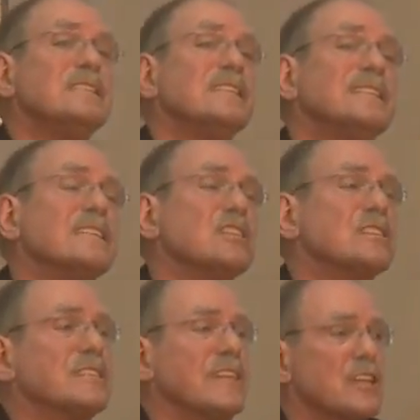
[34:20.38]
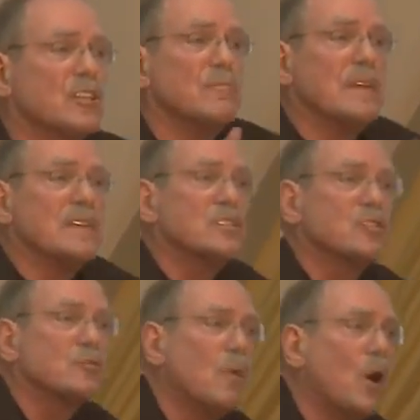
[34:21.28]
the digitization means
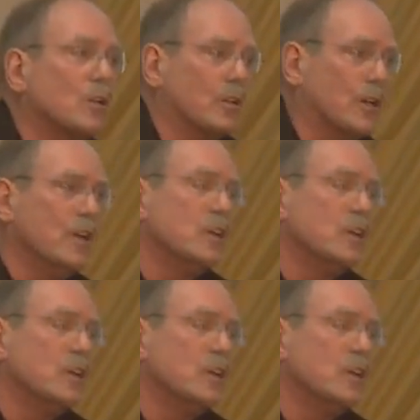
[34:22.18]
smaller.